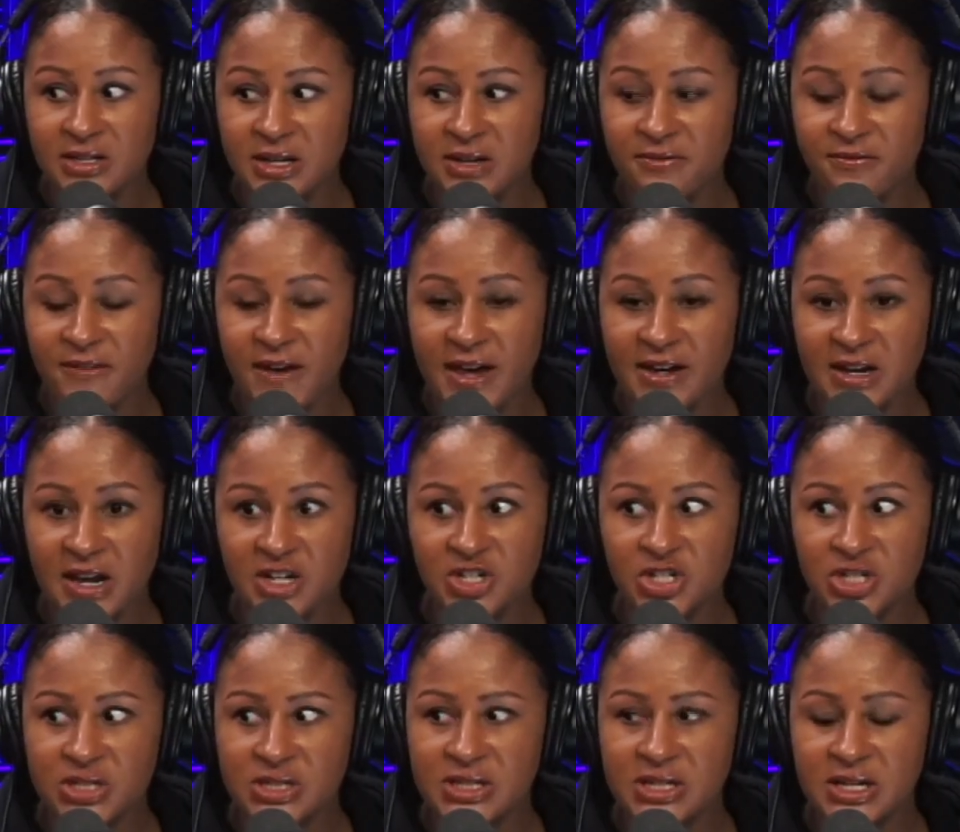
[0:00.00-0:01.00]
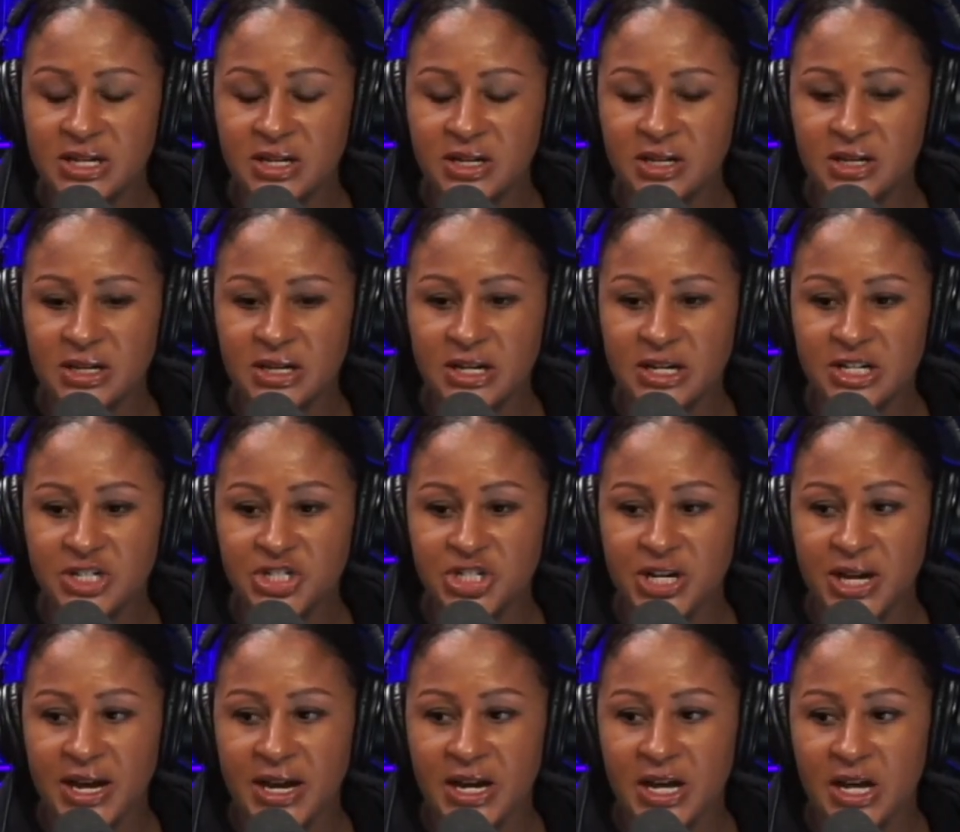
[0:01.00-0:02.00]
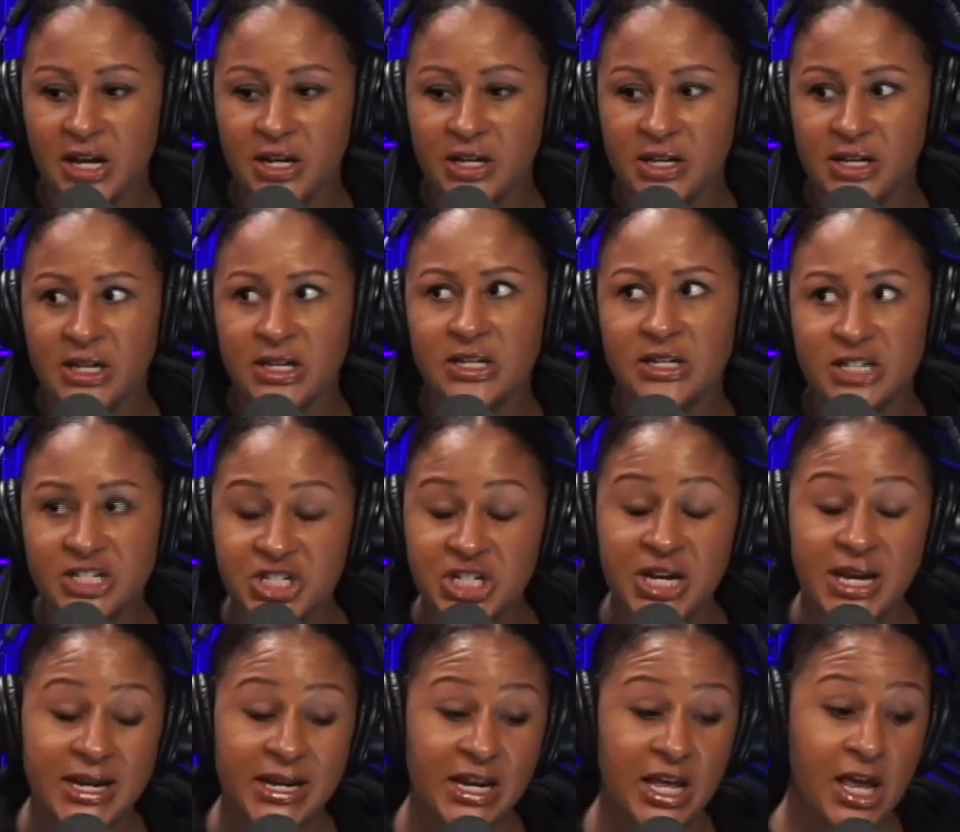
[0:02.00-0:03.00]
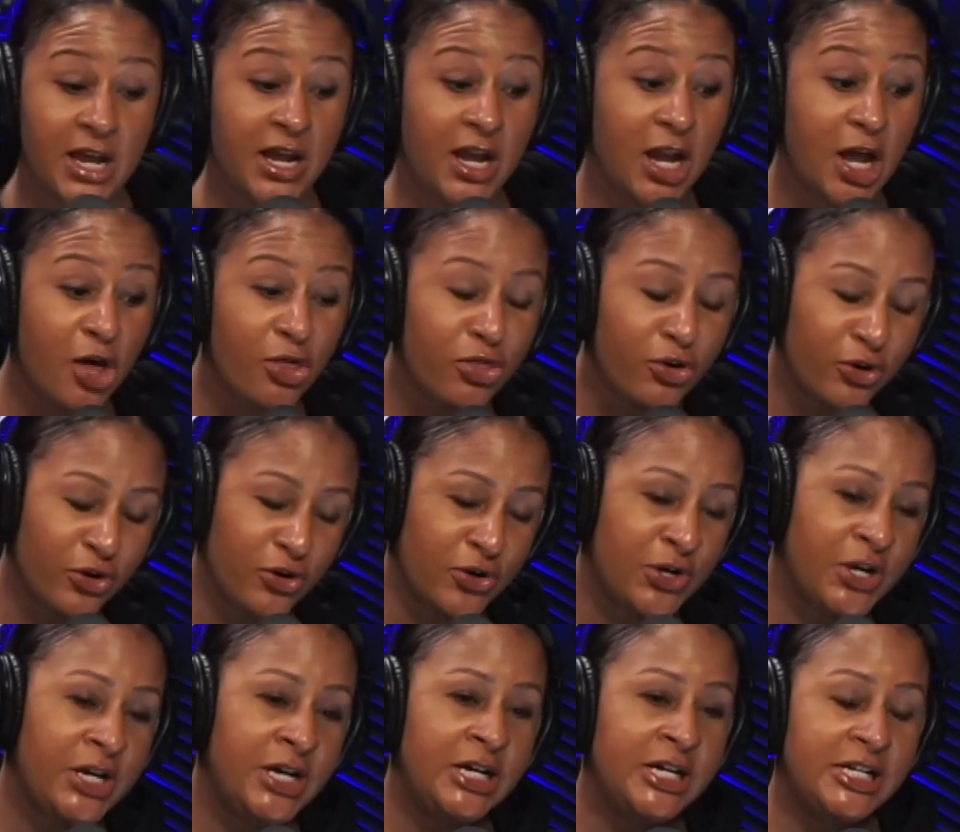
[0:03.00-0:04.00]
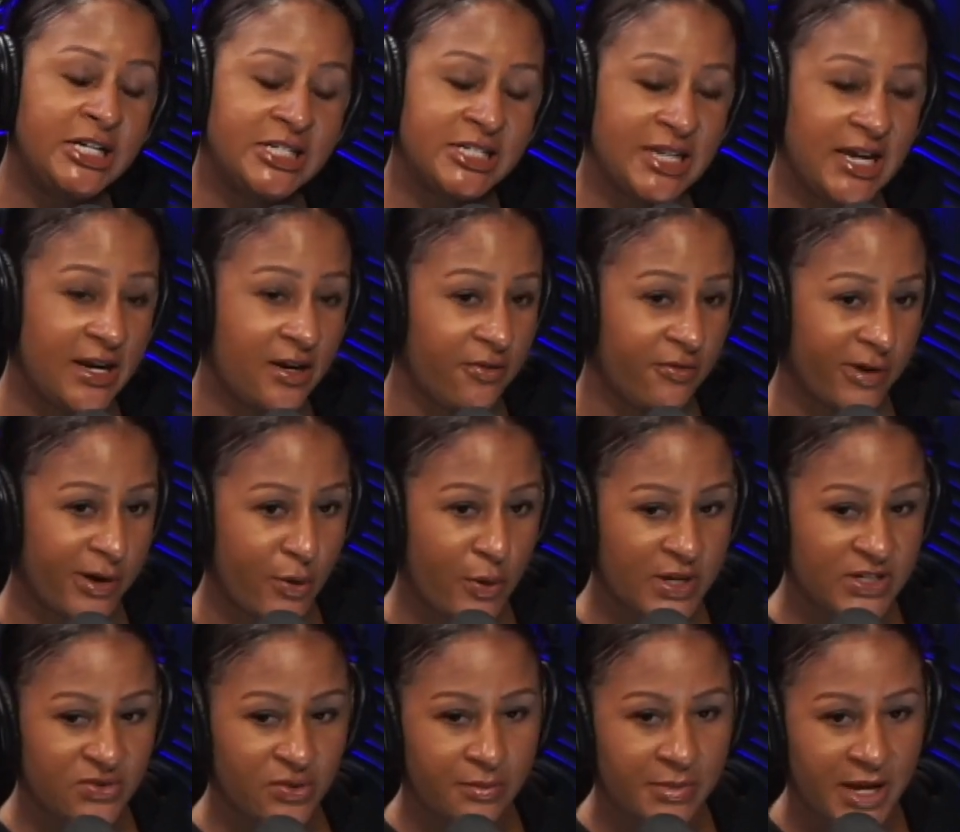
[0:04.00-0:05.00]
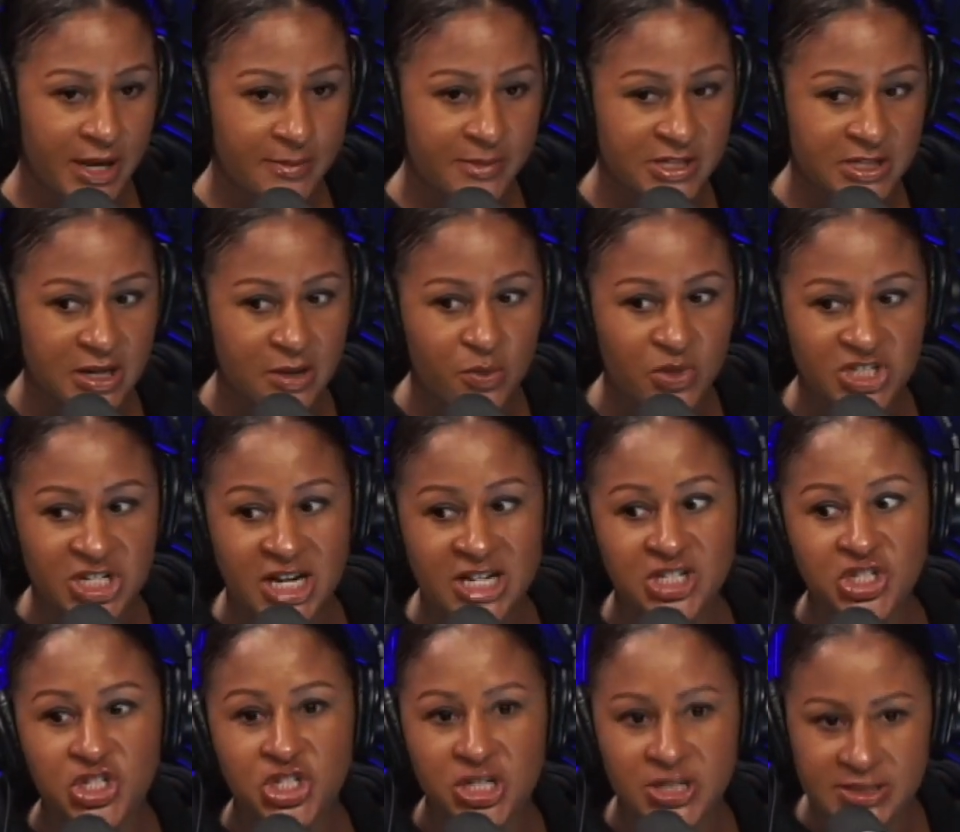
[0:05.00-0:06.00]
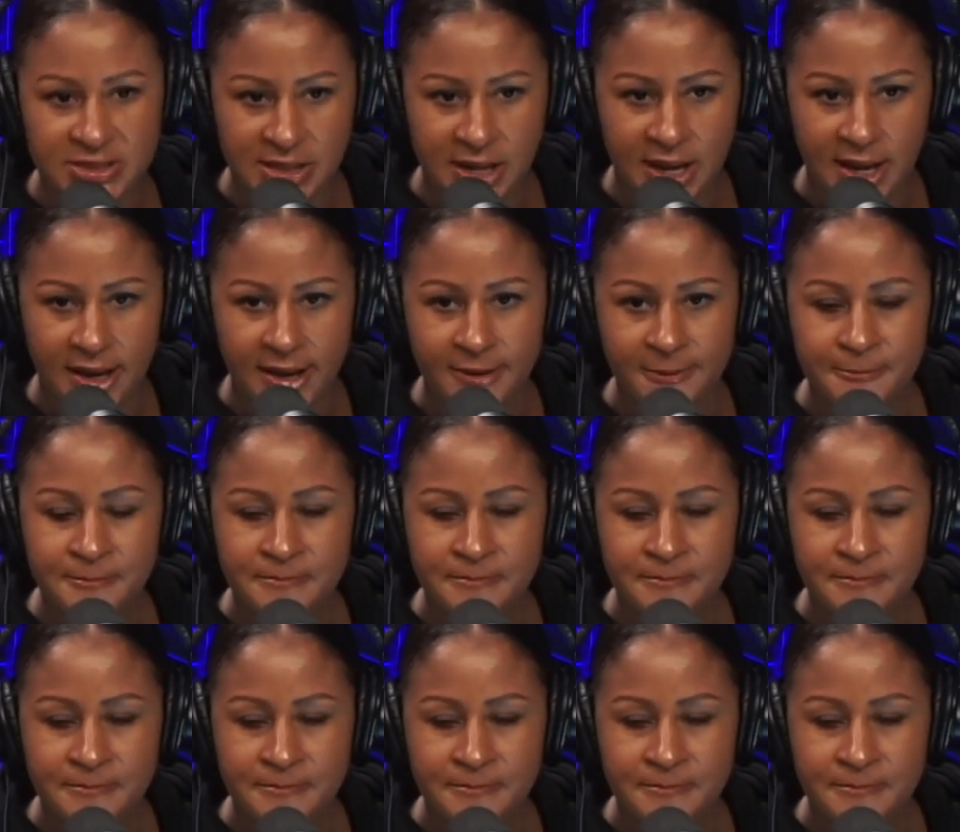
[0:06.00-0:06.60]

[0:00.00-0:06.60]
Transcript: In fact, I just initiated another data request from Amazon, which I just got,